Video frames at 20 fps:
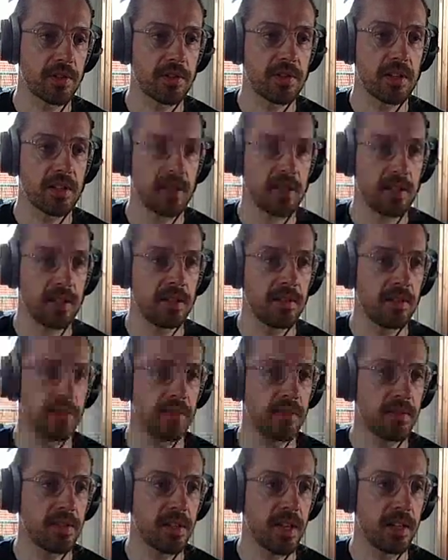As I
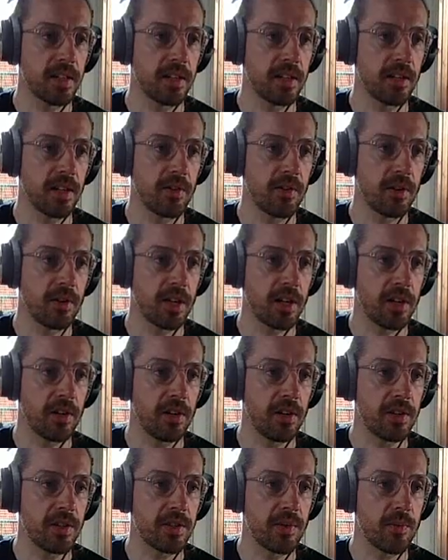said earlier on, you can only
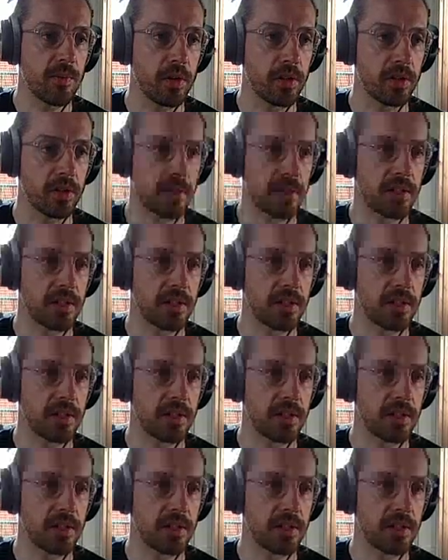use them once.